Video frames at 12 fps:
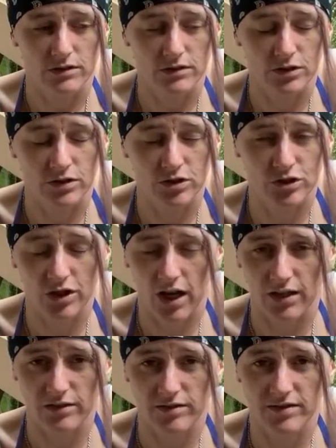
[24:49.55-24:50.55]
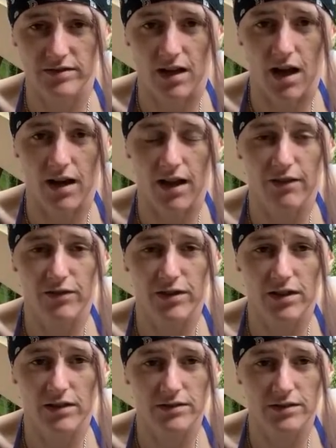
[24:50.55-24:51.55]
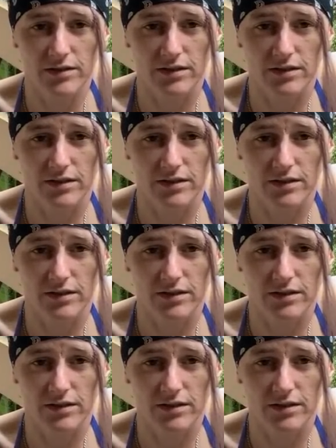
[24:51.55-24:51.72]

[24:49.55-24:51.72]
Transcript: shot snot out of her nose,